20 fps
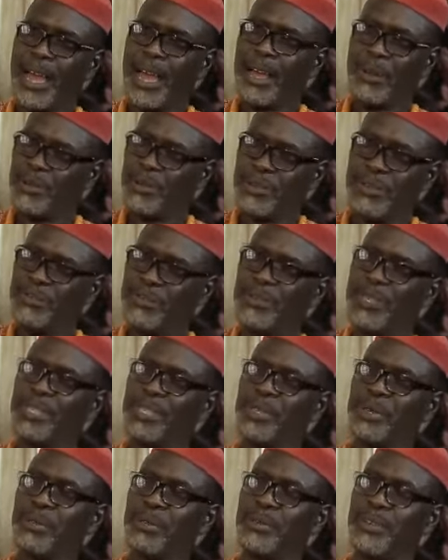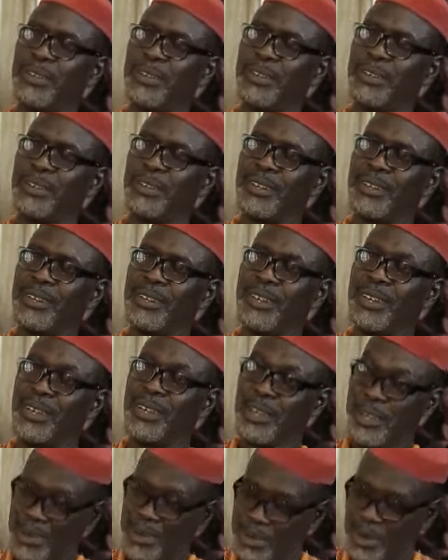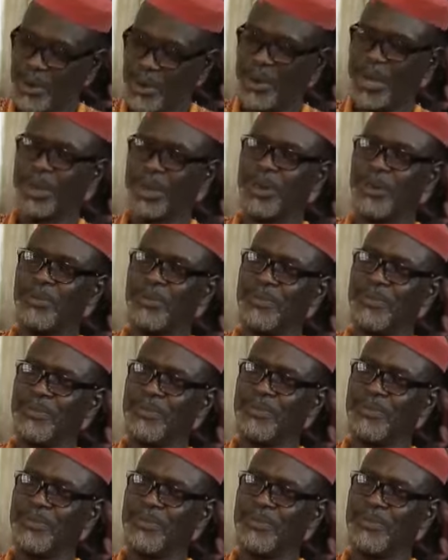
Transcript: I couldn't meet you. You are welcome.